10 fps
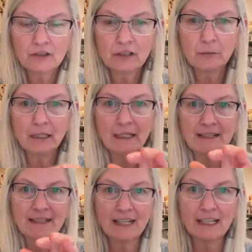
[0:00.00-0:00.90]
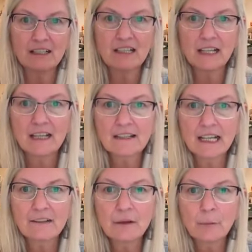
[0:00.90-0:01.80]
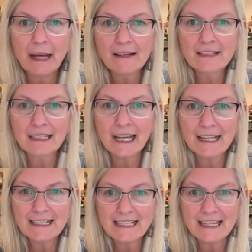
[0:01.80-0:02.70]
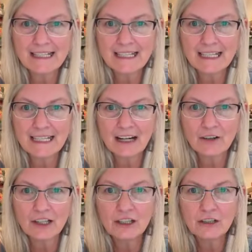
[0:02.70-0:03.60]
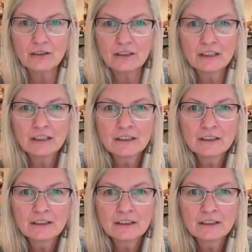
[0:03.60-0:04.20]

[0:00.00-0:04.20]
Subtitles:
These are going to be like set inside of a basket. Hey, Stacy. How are you?